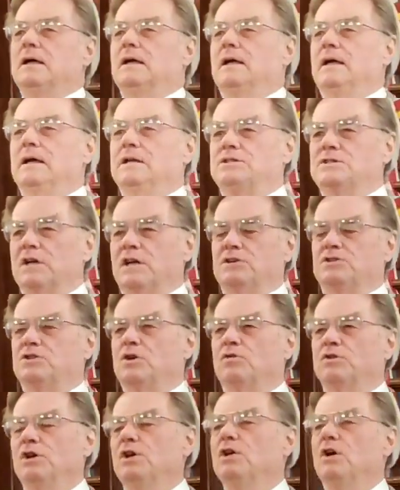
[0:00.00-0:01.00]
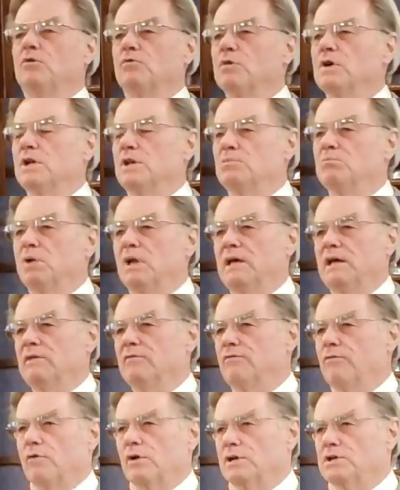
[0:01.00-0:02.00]
He said, So you don't really believe,
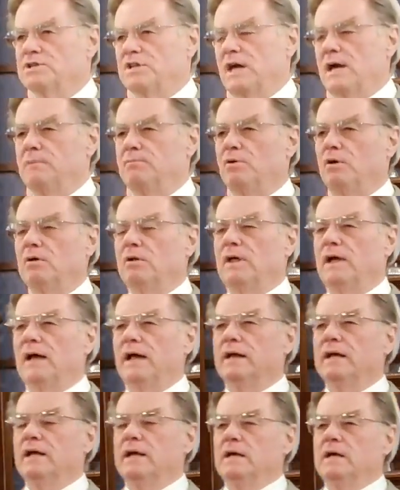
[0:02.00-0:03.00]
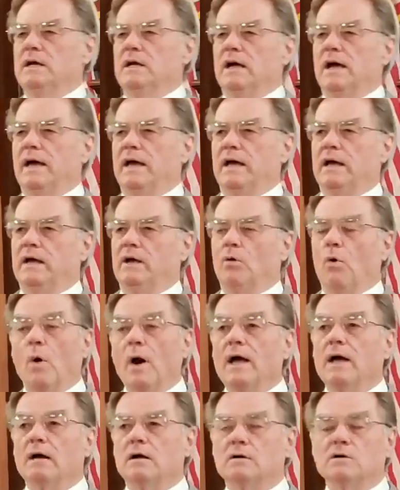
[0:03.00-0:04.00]
for example, that a
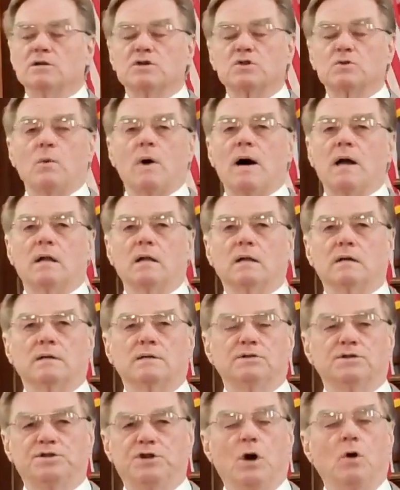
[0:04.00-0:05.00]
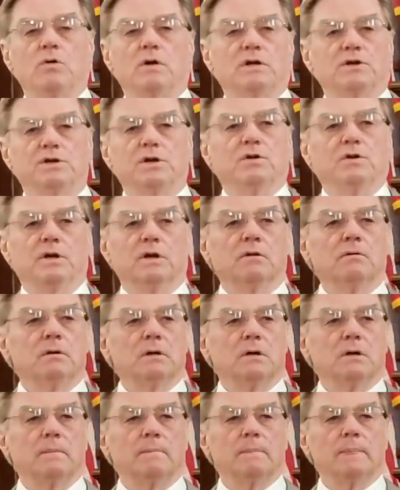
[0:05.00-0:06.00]
whale swallowed Jonah, do you?
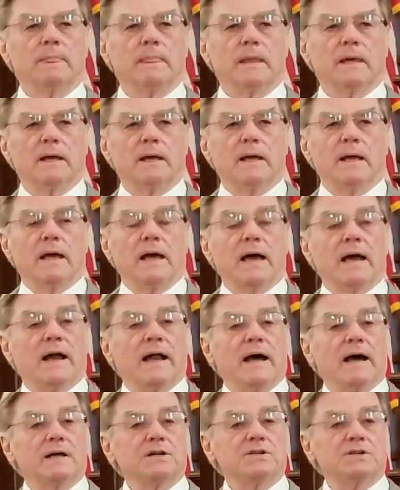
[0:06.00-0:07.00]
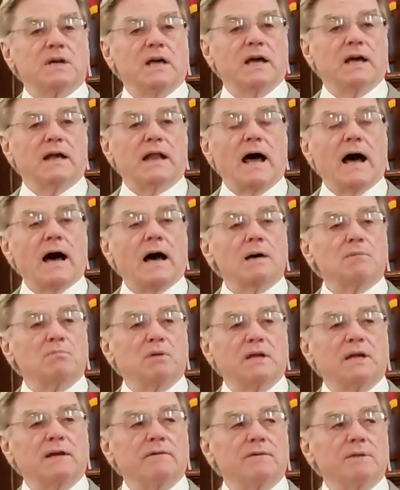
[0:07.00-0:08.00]
And I said, I
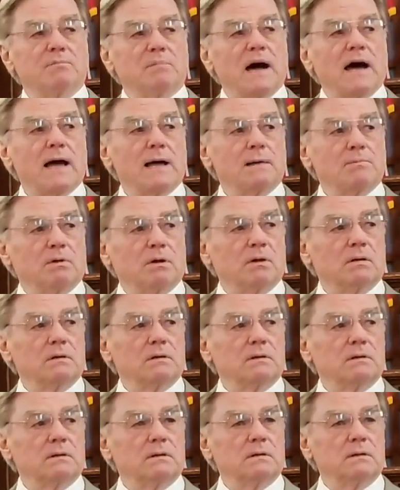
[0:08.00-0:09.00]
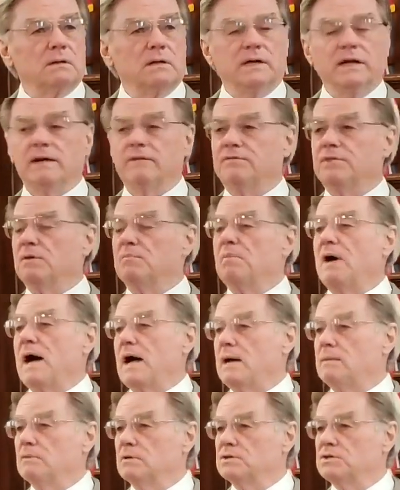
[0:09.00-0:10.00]
believe the Bible if the
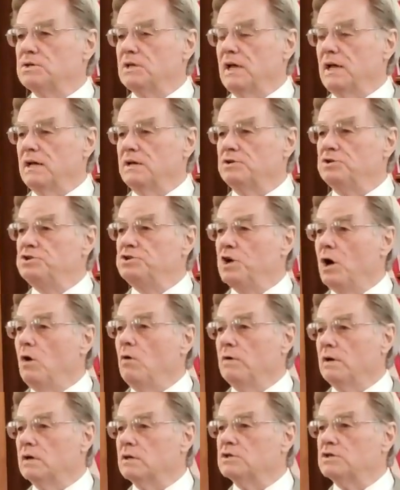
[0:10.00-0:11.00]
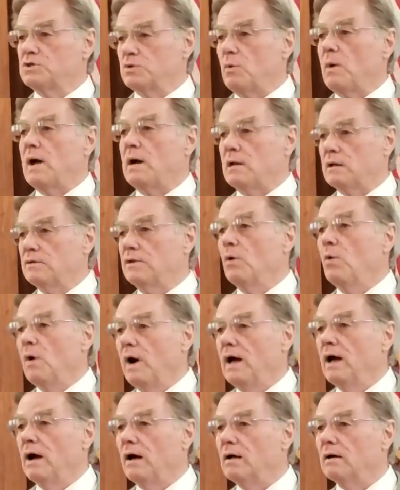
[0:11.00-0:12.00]
Bible said Jonah swallowed the
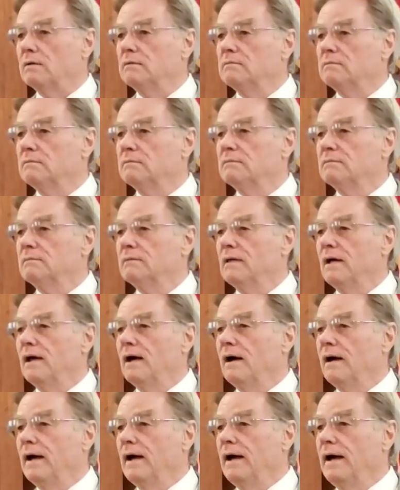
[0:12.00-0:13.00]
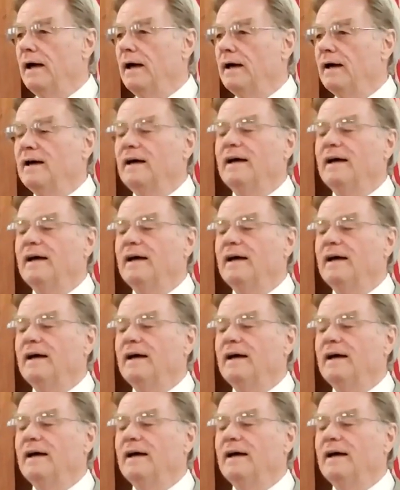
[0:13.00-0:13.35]
whale. Okay?